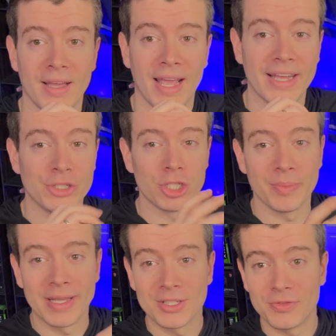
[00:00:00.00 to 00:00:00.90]
And just to
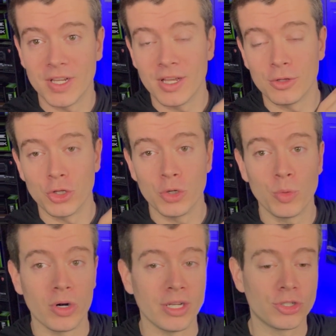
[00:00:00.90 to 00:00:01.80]
make this video a little
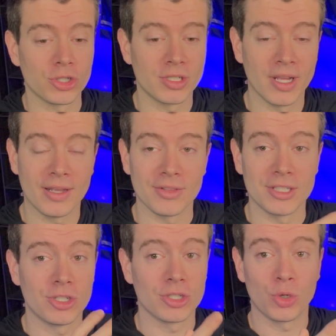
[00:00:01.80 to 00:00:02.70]
more interesting,
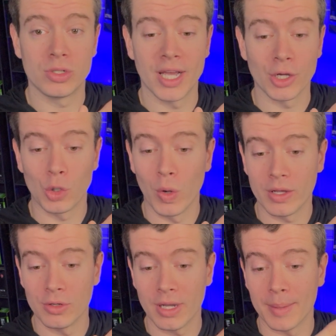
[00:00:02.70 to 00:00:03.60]
let's just take a quick
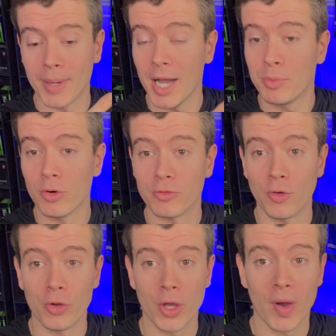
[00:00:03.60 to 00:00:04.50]
look at my
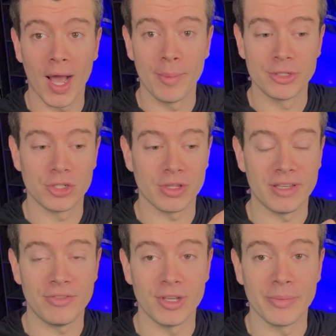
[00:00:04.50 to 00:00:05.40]
portfolio, how much
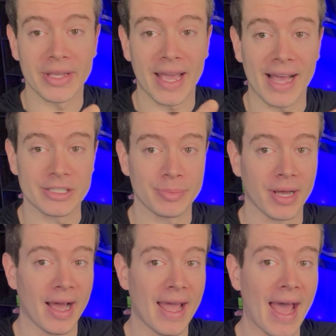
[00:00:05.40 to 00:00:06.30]
Alephium and Kaspa
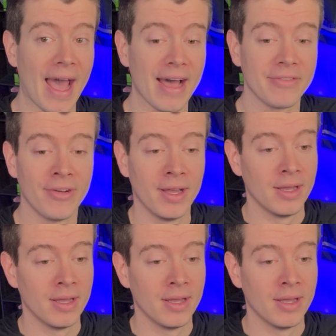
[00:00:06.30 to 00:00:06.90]
I have.